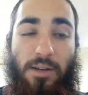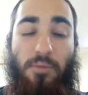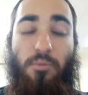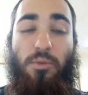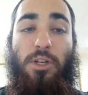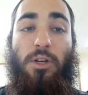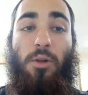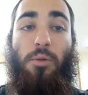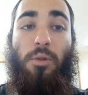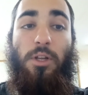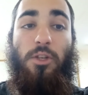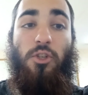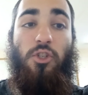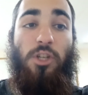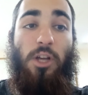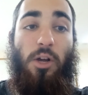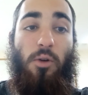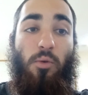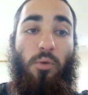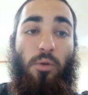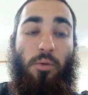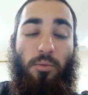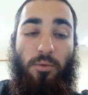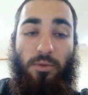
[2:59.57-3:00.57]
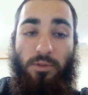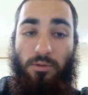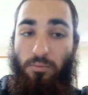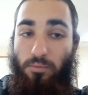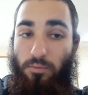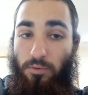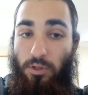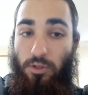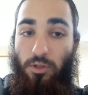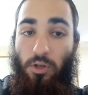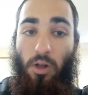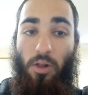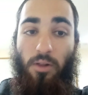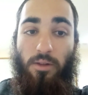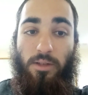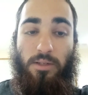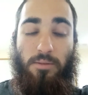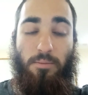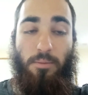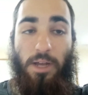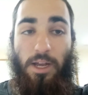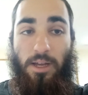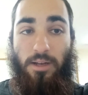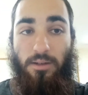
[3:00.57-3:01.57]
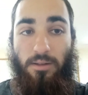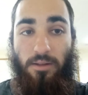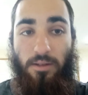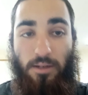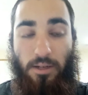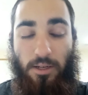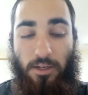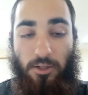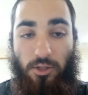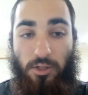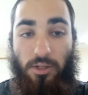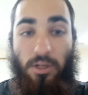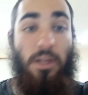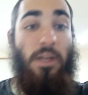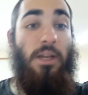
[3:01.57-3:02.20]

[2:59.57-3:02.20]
And we know that Shaul was the tallest man in the nation.